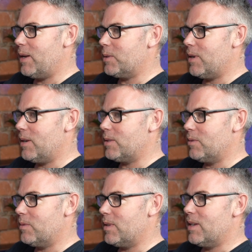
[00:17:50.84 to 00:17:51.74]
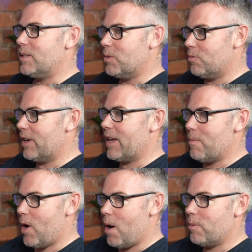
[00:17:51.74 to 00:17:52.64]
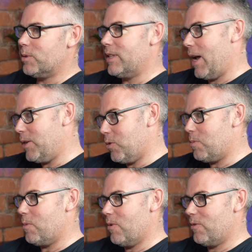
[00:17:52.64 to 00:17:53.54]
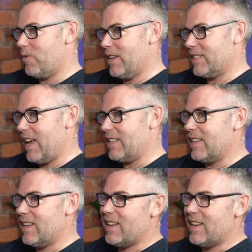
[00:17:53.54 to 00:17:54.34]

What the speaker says: as well. So Raheem Harper was the age group above Fiazaz.